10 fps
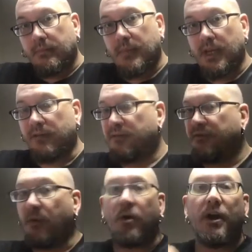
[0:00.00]
and
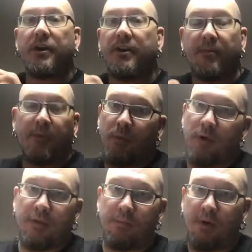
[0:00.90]
400 of them are
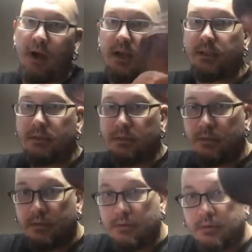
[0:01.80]
worth a bronze,
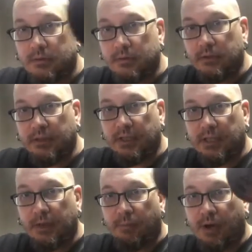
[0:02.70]
you're going to
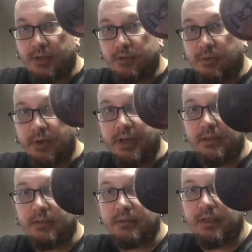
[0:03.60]
get a bronze coin.
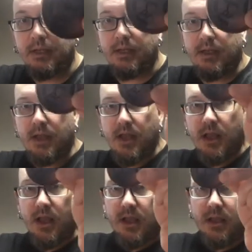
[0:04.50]

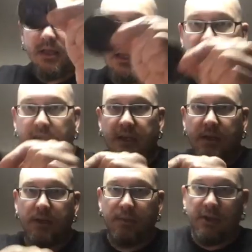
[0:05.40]
Can I get a
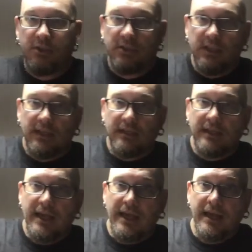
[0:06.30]
good better shot of
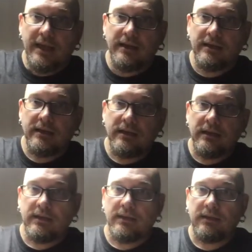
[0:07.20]
that?
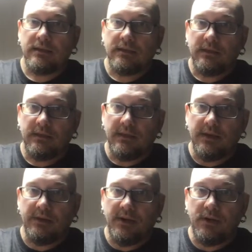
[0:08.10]

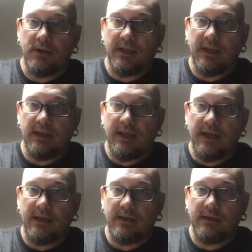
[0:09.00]
There we go. Look at that light.
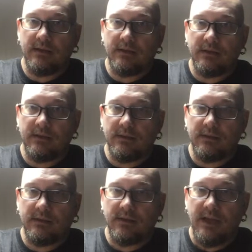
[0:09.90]

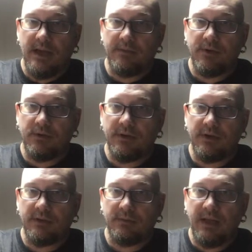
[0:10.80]
So you got Mjolnir,
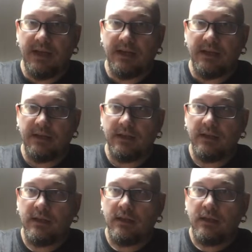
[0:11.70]
some lightning
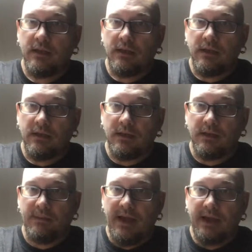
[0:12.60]
on the
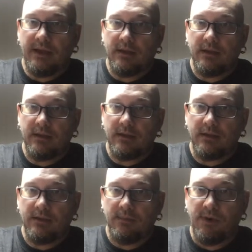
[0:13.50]
back,
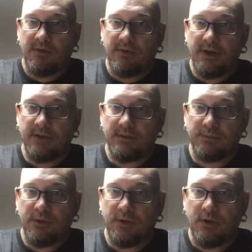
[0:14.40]
the Marvel Crisis
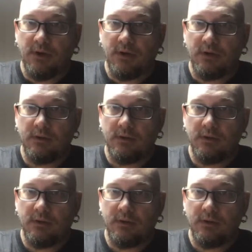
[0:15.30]
Protocol.